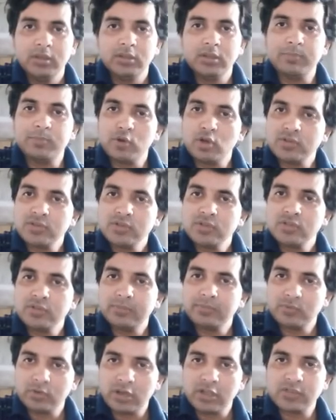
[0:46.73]
The process
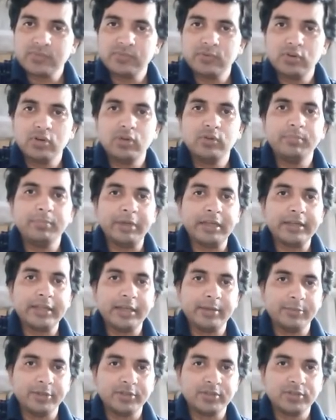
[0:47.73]
of transfer of male
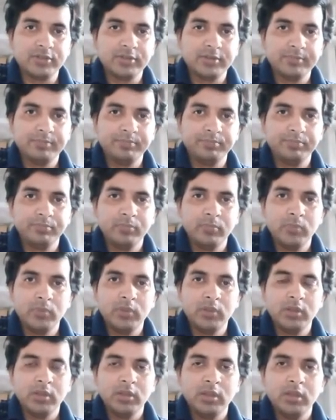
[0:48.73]
gamete
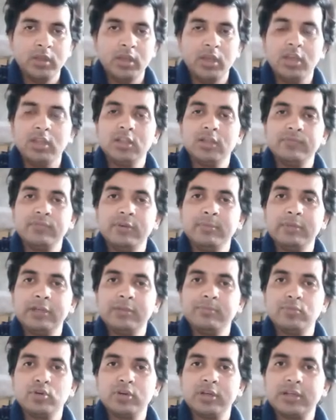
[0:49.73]
in the female
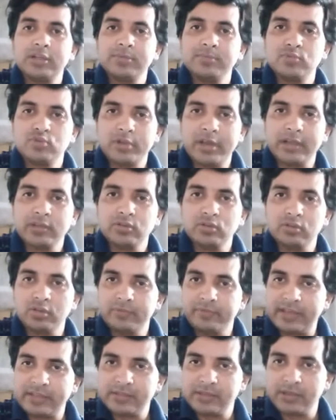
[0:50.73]
reproductive tract through the
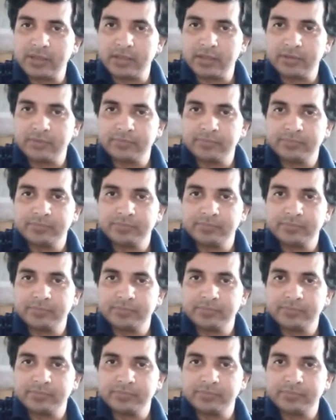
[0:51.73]
vagina